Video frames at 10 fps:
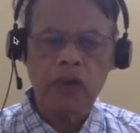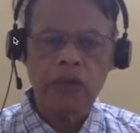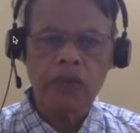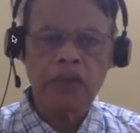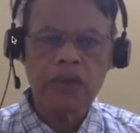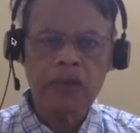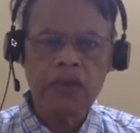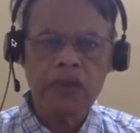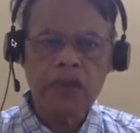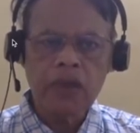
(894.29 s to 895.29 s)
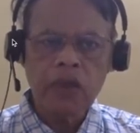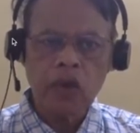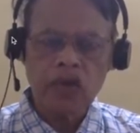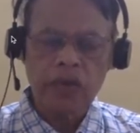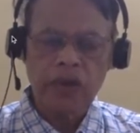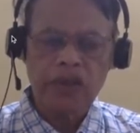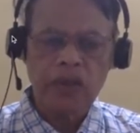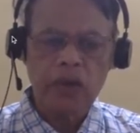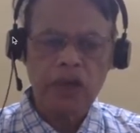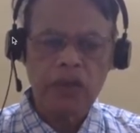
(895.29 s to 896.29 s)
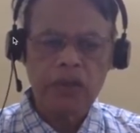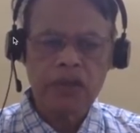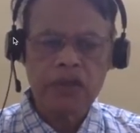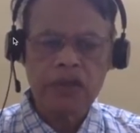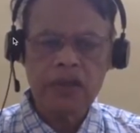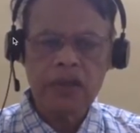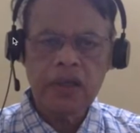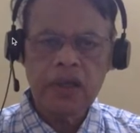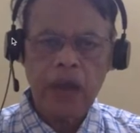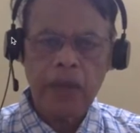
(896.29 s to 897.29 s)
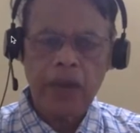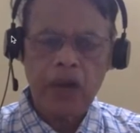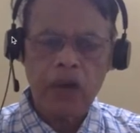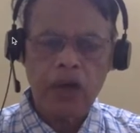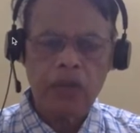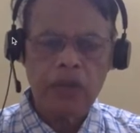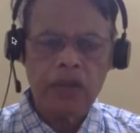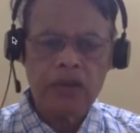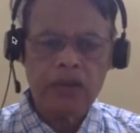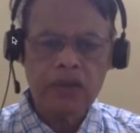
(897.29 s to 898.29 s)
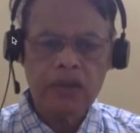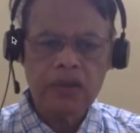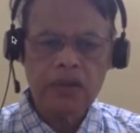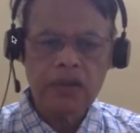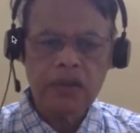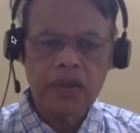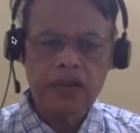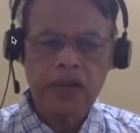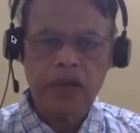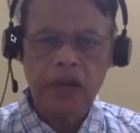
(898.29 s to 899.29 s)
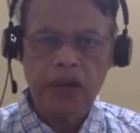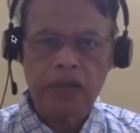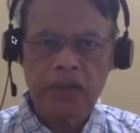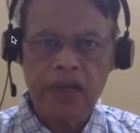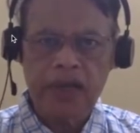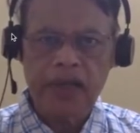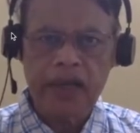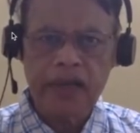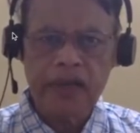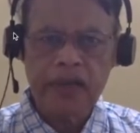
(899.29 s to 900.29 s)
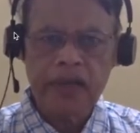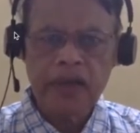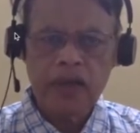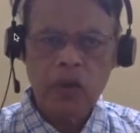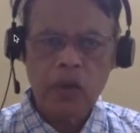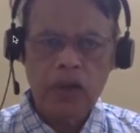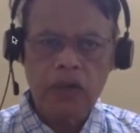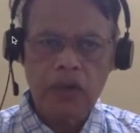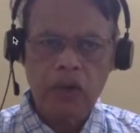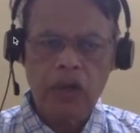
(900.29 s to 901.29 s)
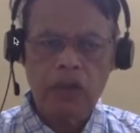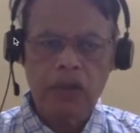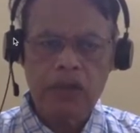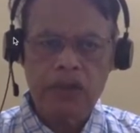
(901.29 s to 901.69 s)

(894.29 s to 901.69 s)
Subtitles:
month? Toxoplasma what month? Apply what month? SLE what month, like that? What month?